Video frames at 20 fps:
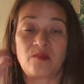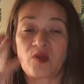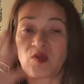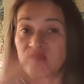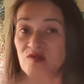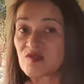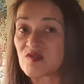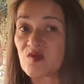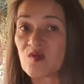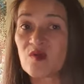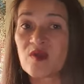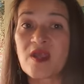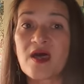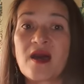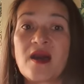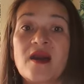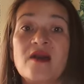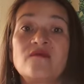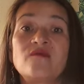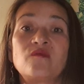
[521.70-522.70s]
personal
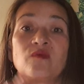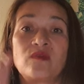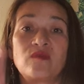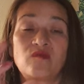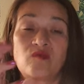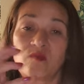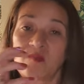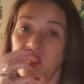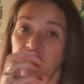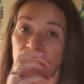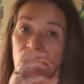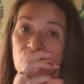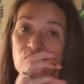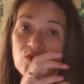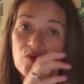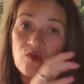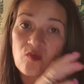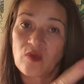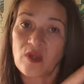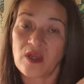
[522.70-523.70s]
life, whether it be your
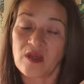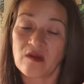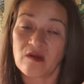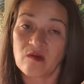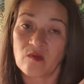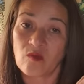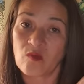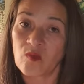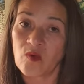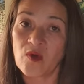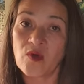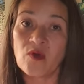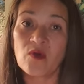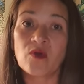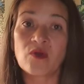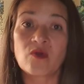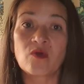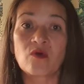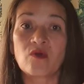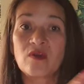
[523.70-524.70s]
career or
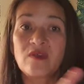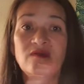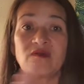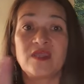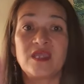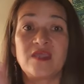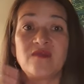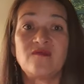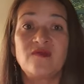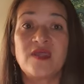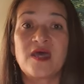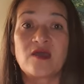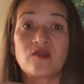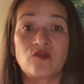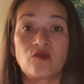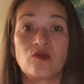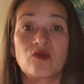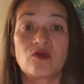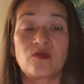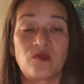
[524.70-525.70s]
work, or even out
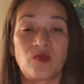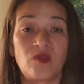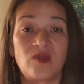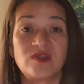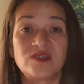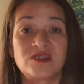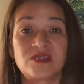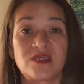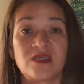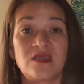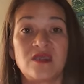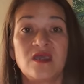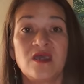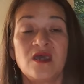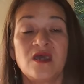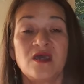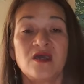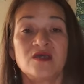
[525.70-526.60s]
in your community.